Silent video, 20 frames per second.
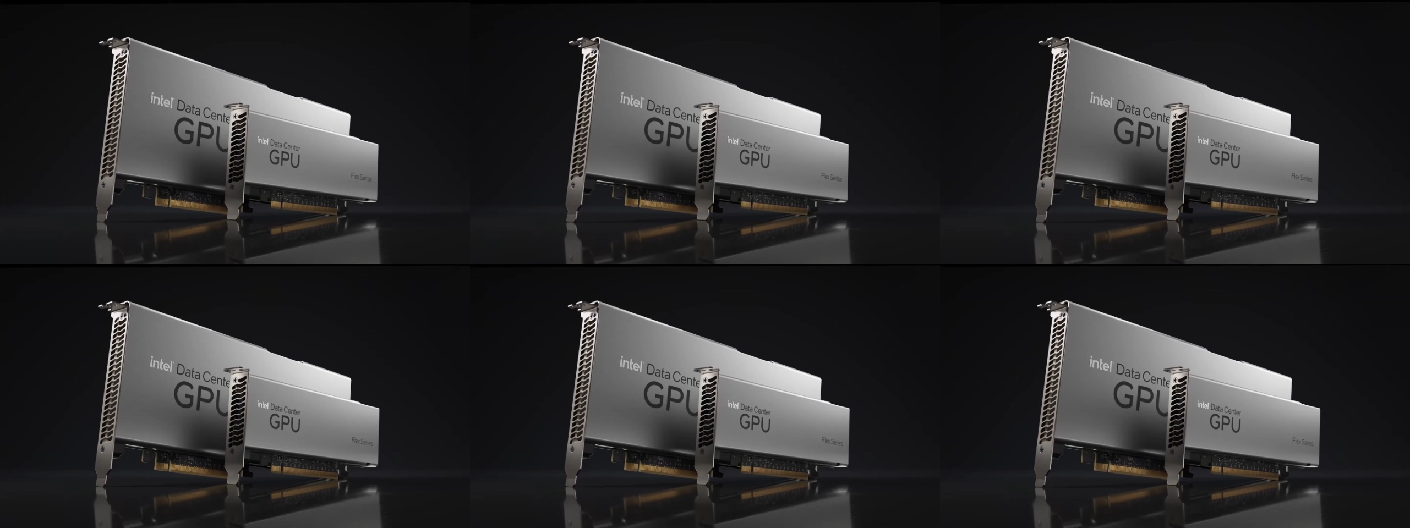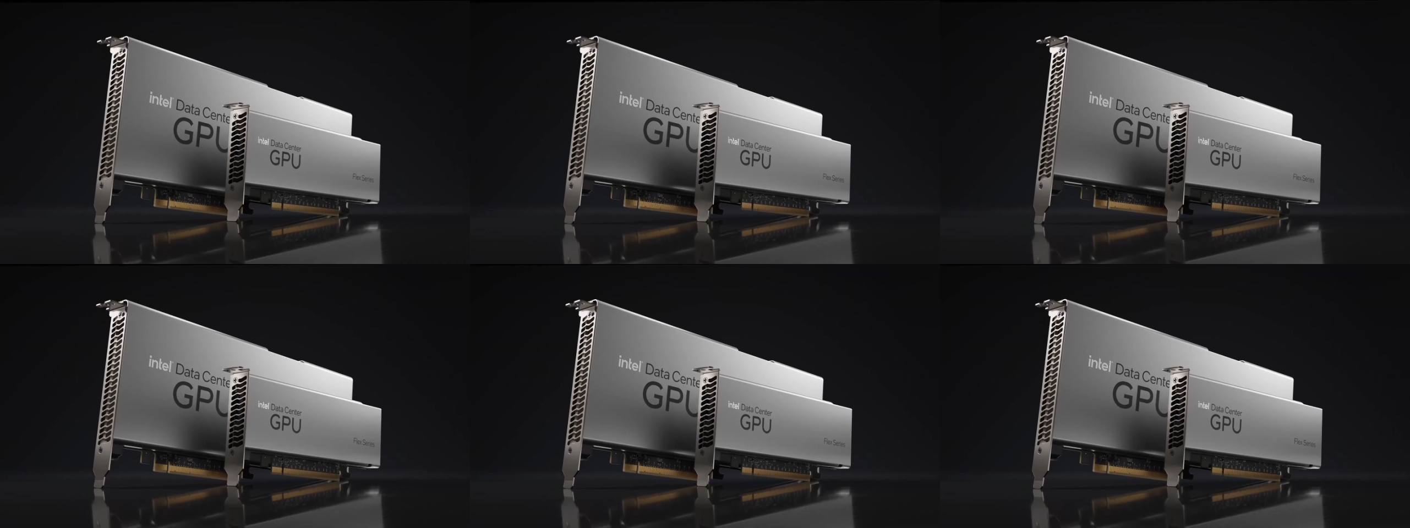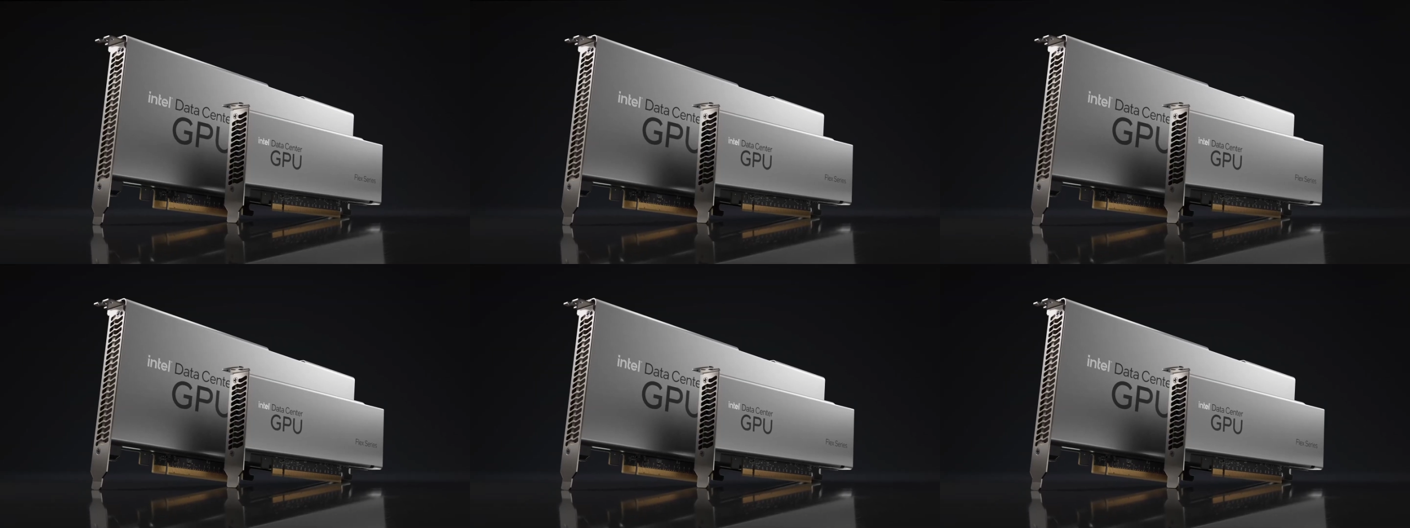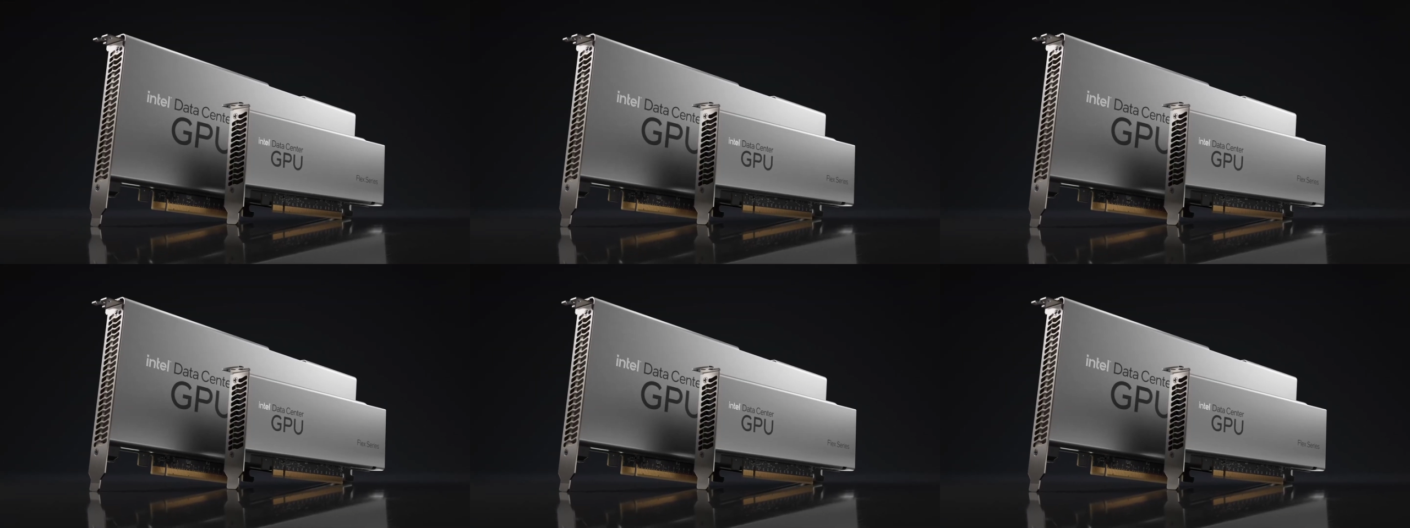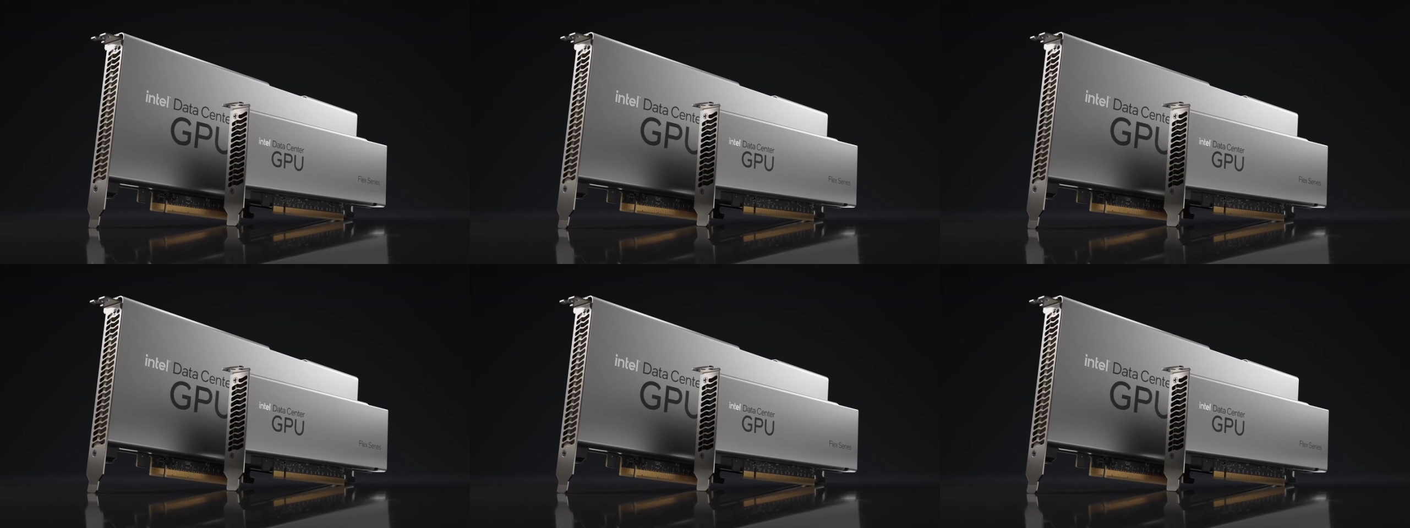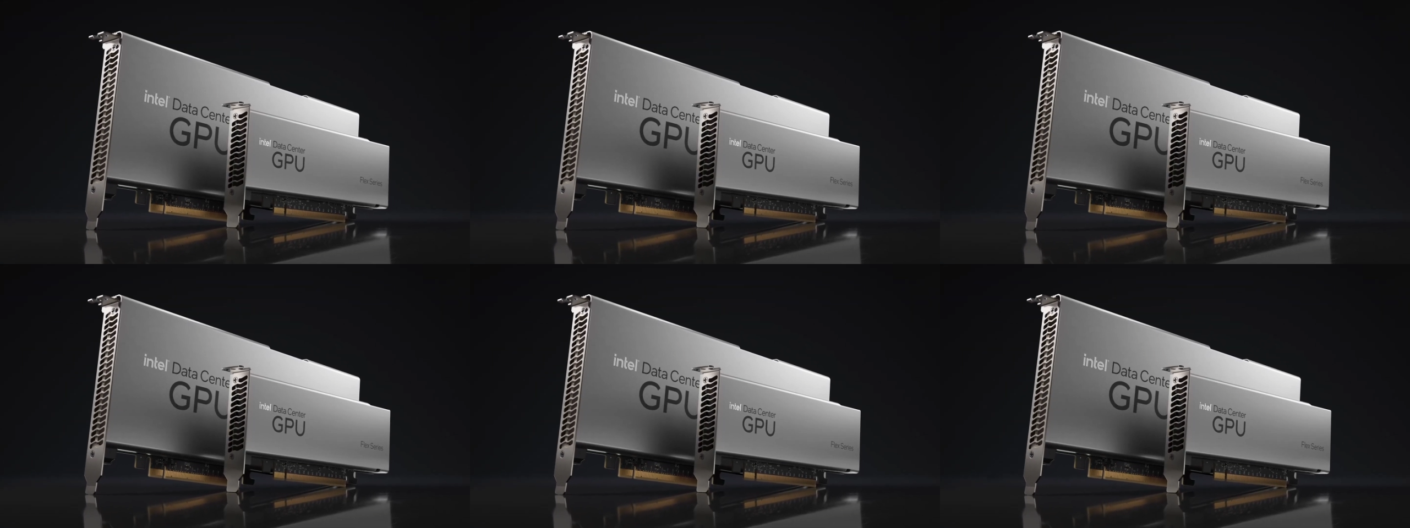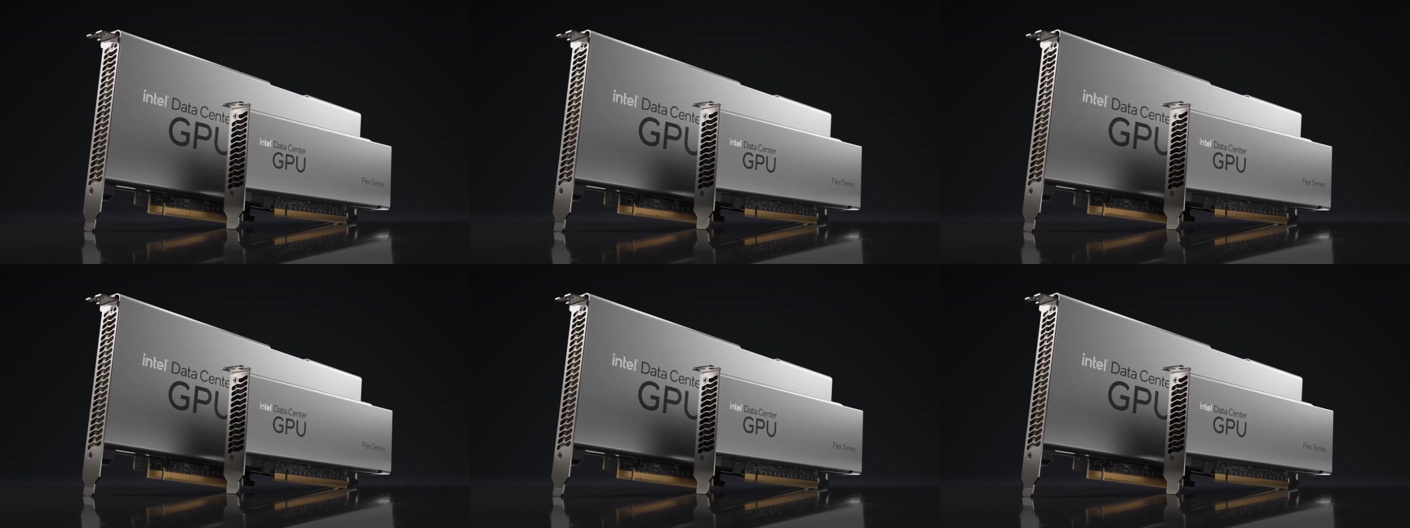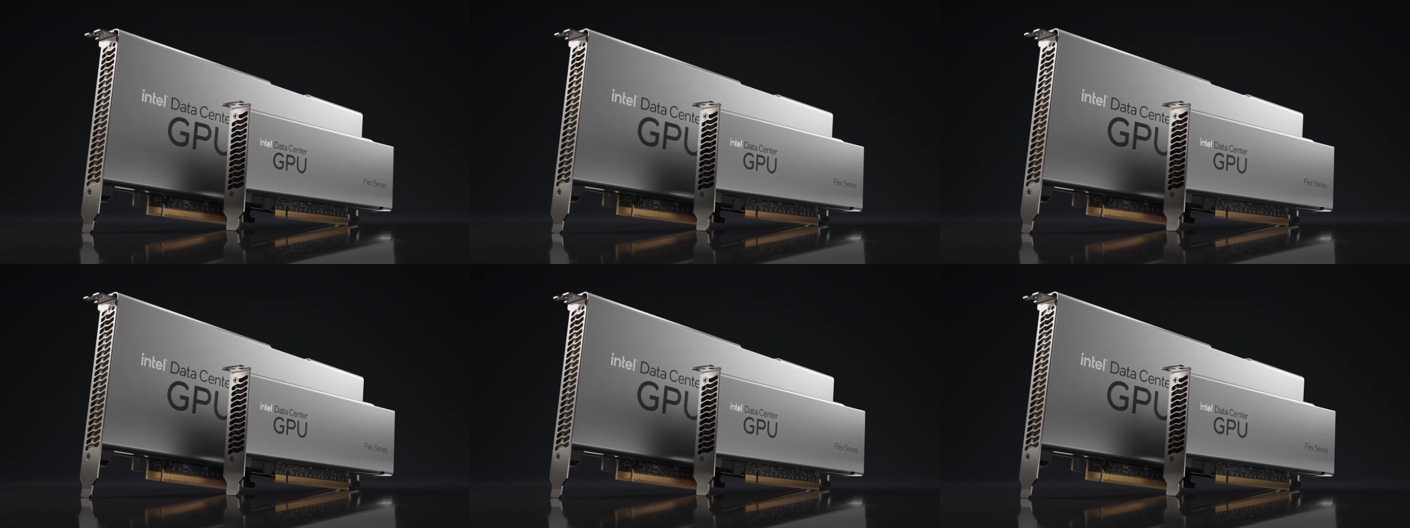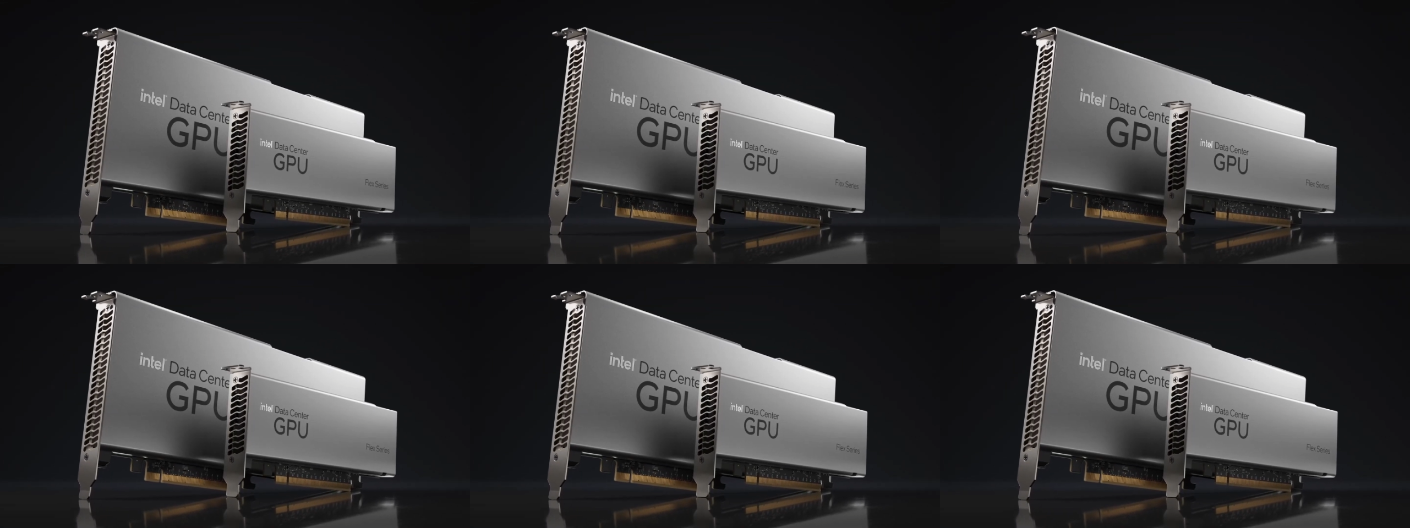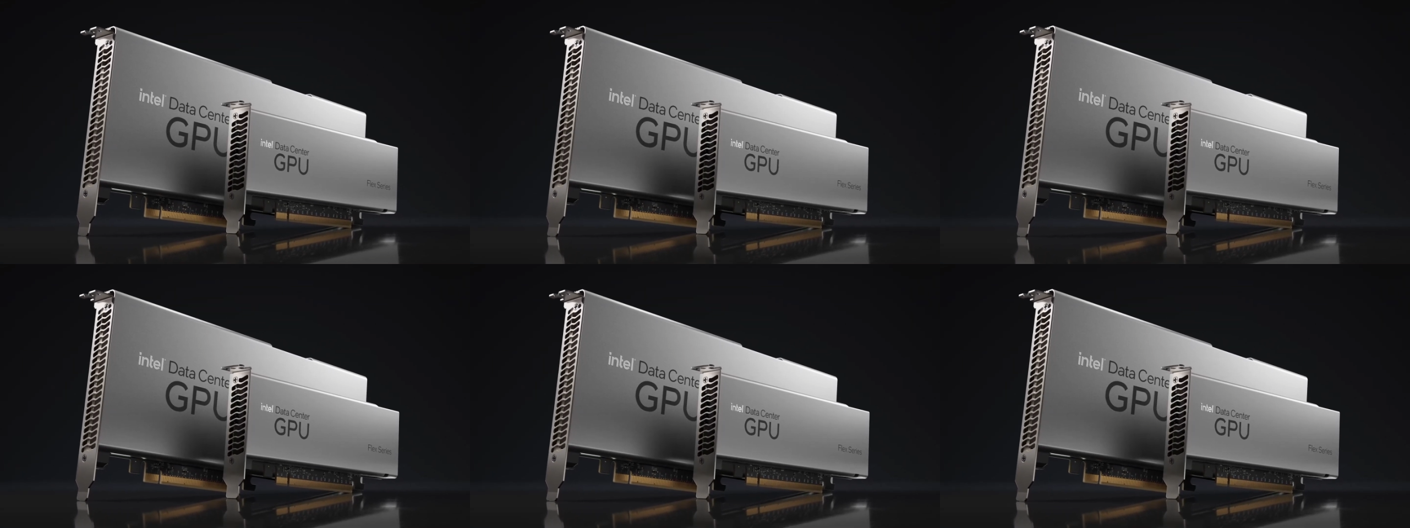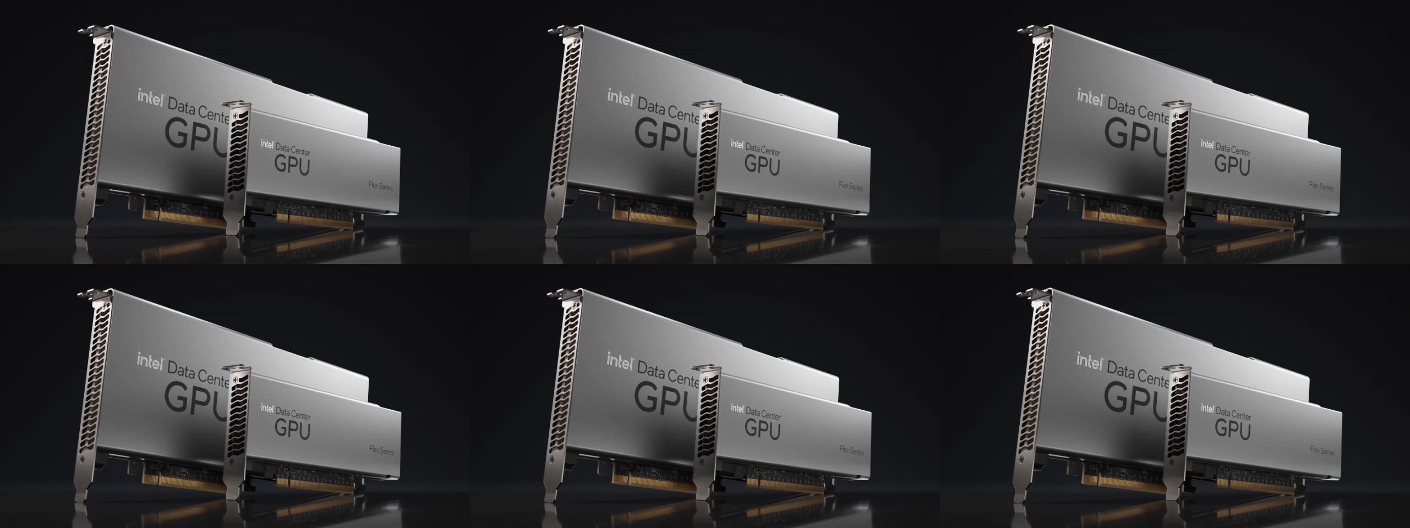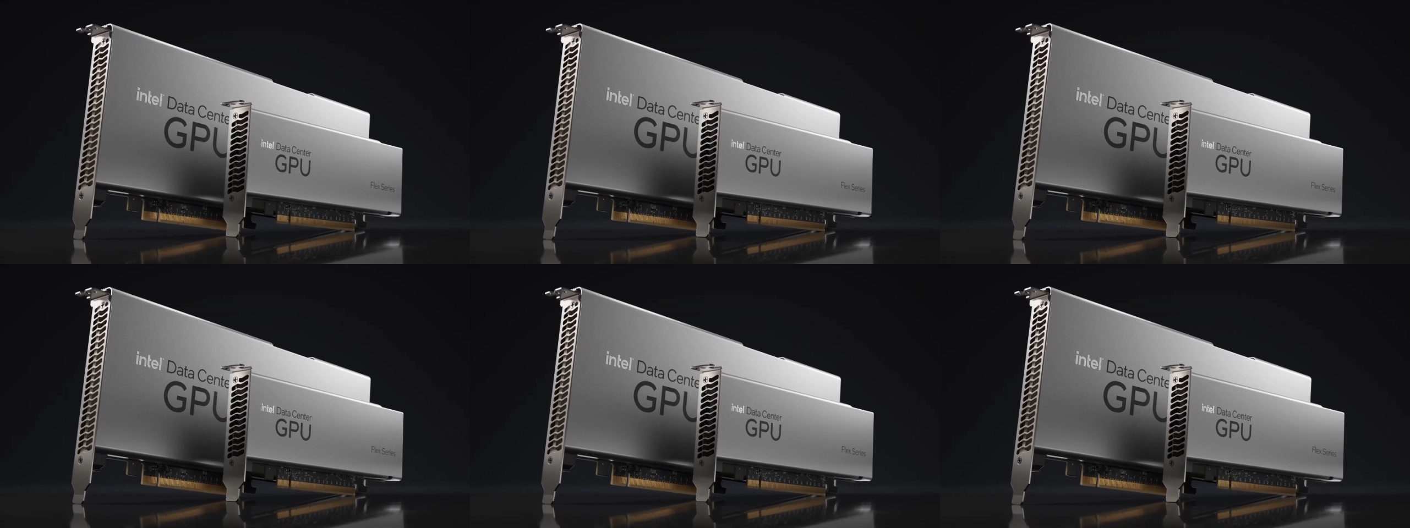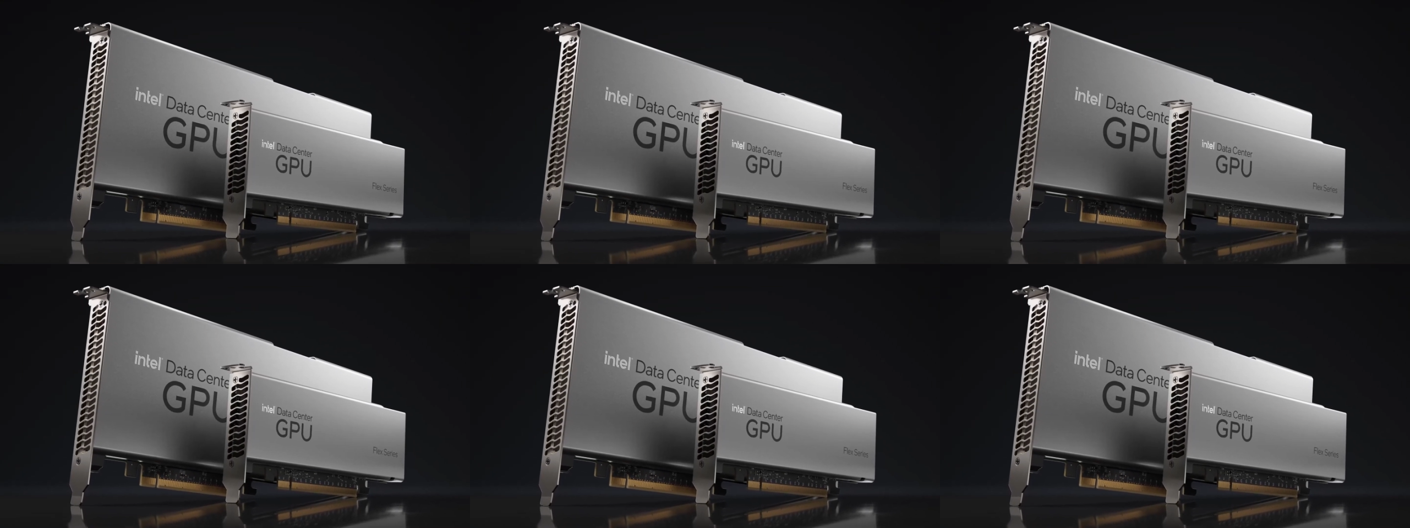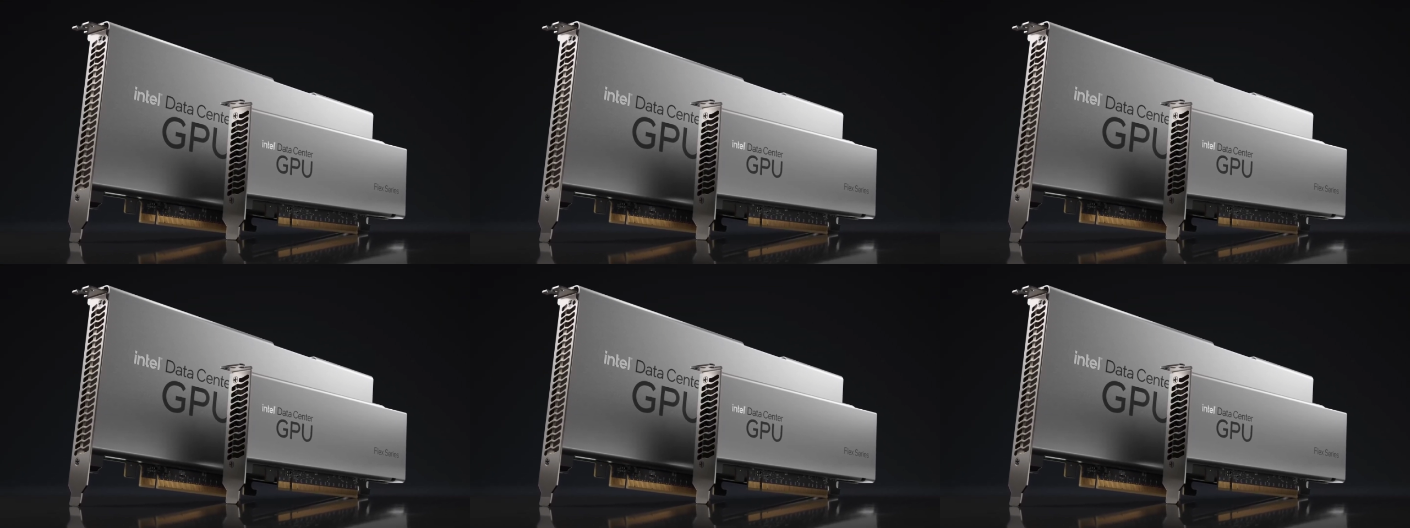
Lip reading: [unreadable: no face in view]